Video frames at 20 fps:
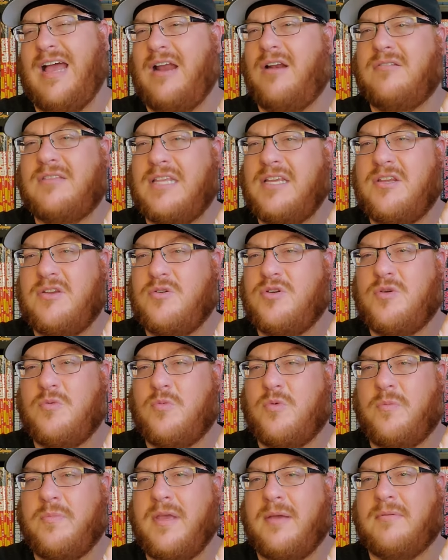I don't think you
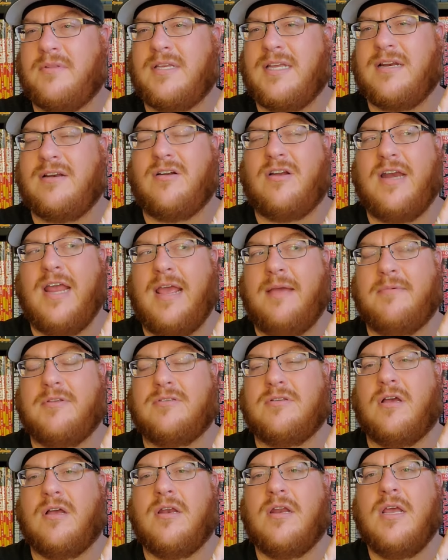will be able to get it on
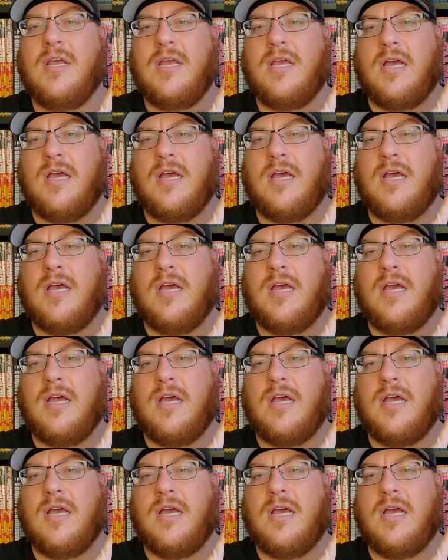Amazon.